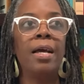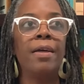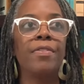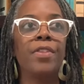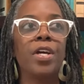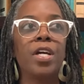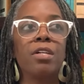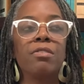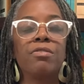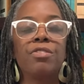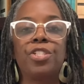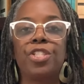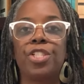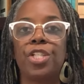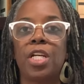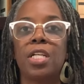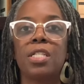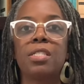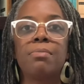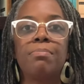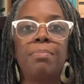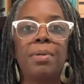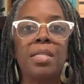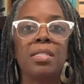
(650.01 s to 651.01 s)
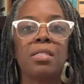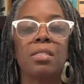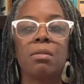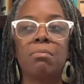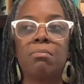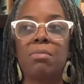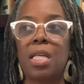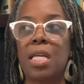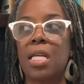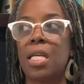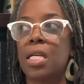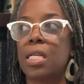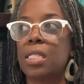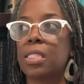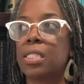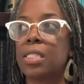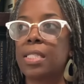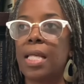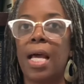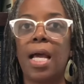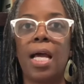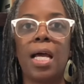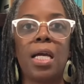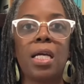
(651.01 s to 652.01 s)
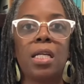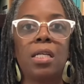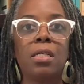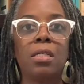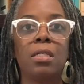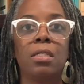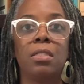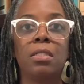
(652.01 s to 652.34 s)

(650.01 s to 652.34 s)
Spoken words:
There's just been some things that